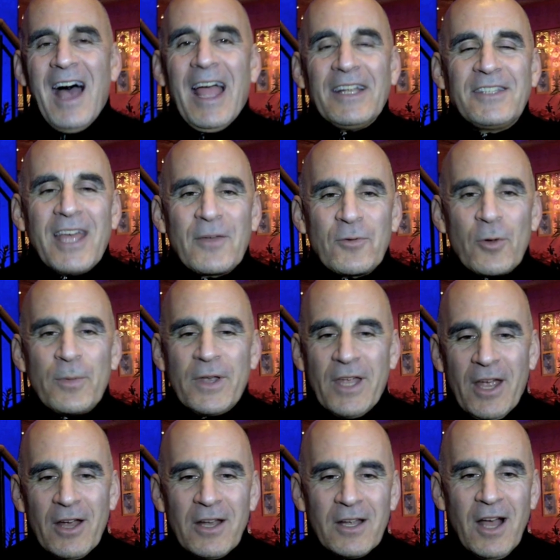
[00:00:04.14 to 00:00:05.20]
Hi, Ted Rubin
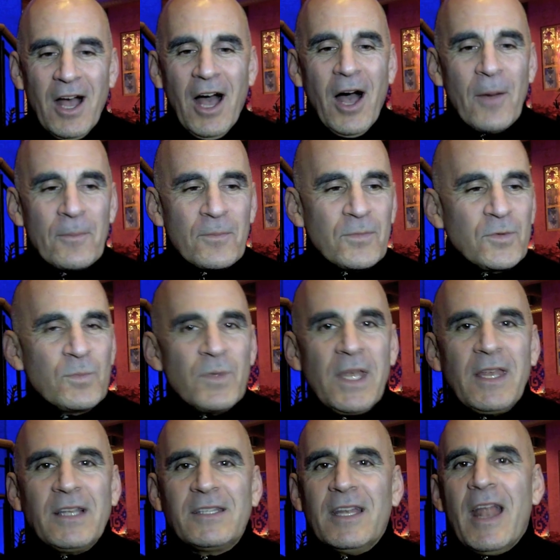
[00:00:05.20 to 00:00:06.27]
here.
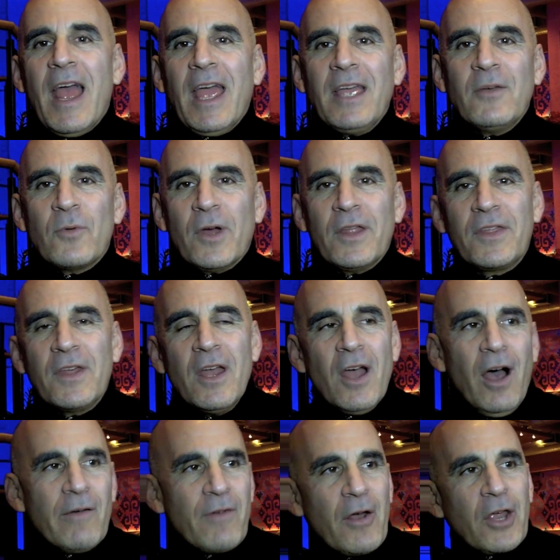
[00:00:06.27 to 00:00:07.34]
Meeting today with
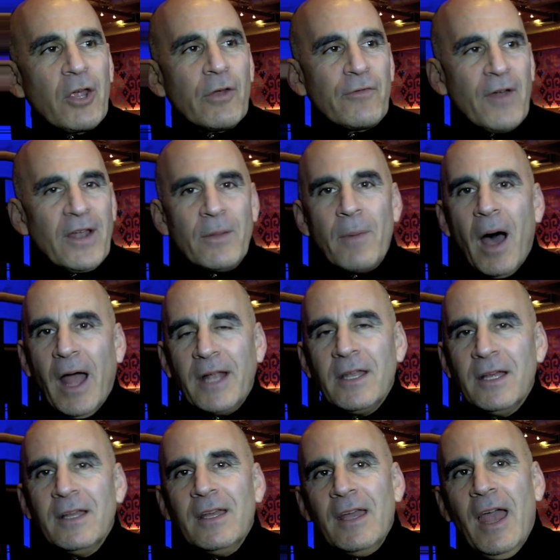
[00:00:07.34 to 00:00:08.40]
a very good friend of
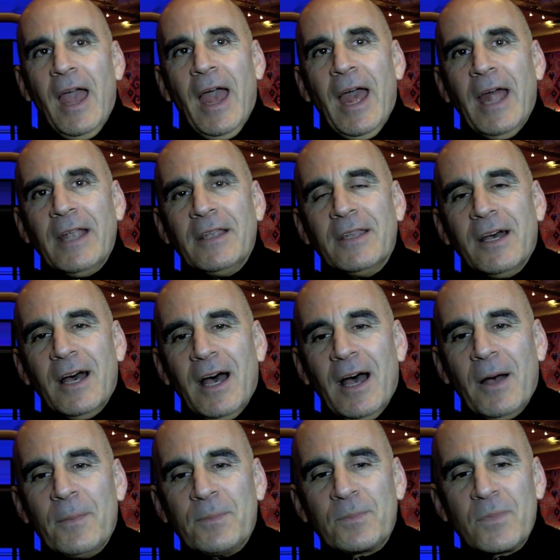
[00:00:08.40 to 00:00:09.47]
mine
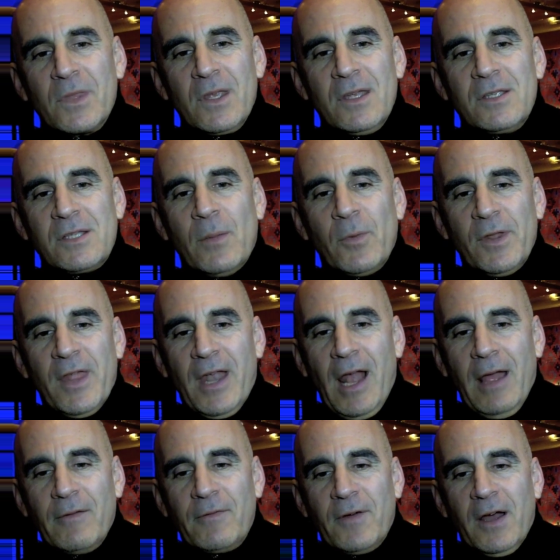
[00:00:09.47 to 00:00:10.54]
and someone
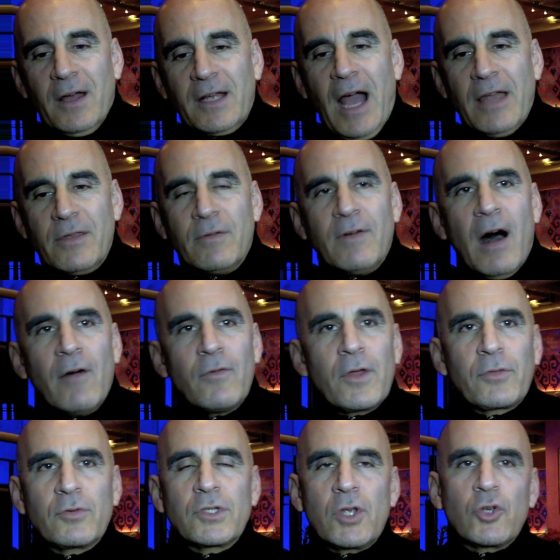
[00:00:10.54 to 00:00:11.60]
that I've gotten involved
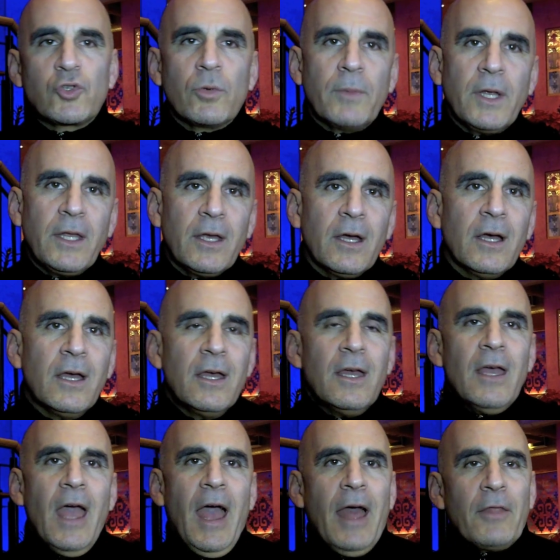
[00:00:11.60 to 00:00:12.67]
with through social media
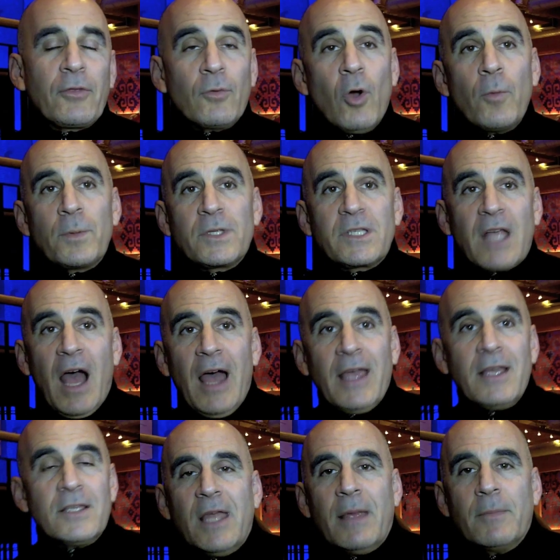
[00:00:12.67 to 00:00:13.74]
and through Open
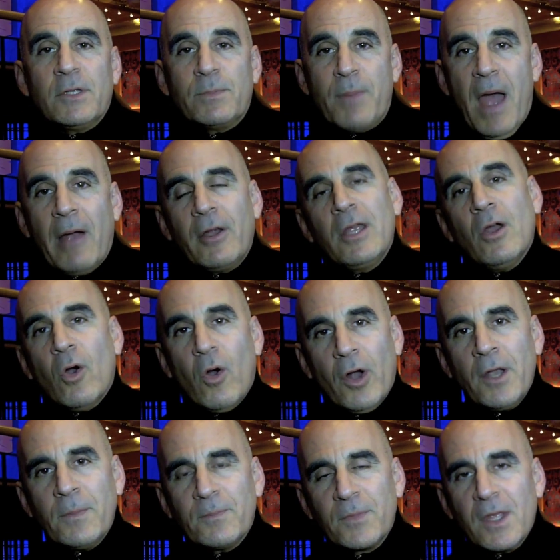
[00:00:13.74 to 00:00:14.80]
Sky. His name is Barry
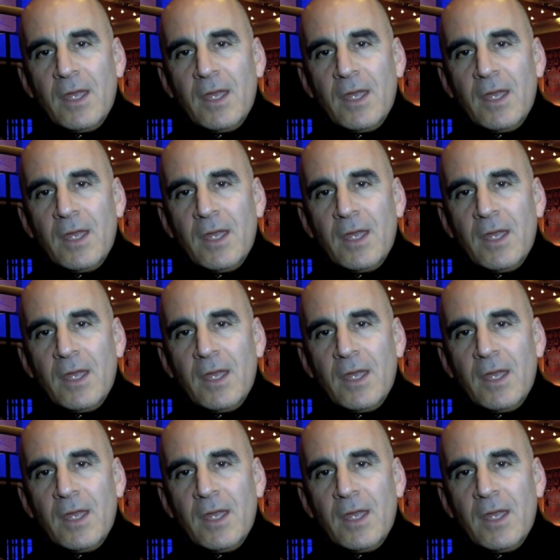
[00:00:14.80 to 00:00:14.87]
Ort.